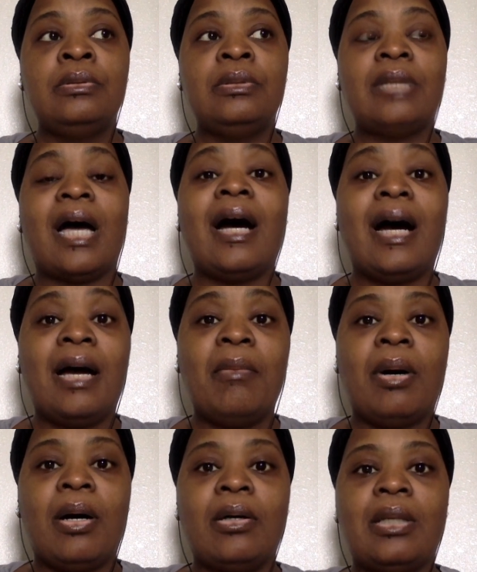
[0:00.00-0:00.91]
the
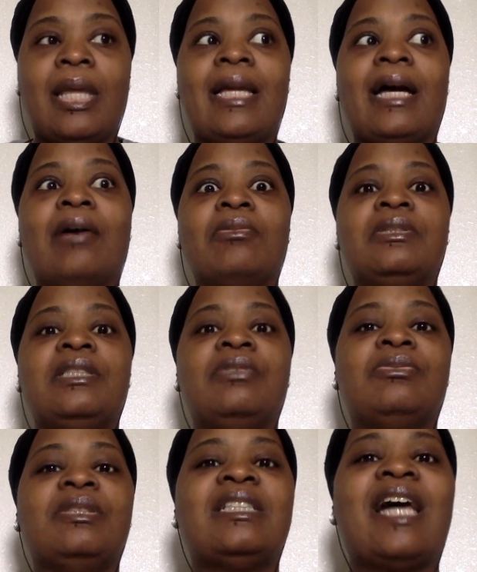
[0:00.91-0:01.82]
eyeball. Like I was, it
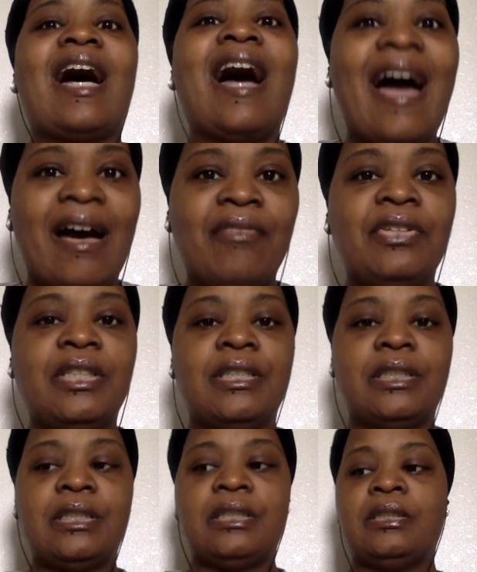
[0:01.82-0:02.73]
was the
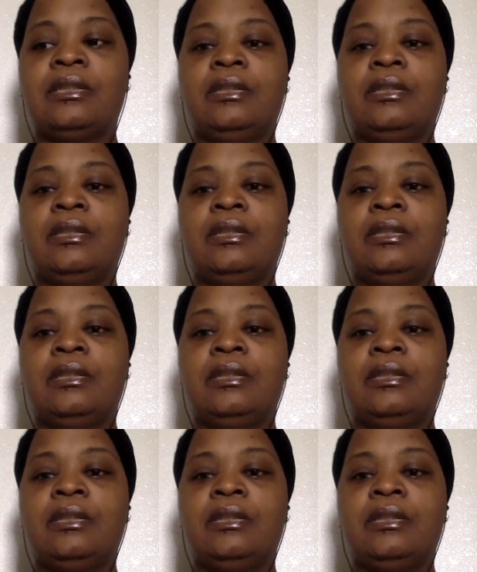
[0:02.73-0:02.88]
obvious,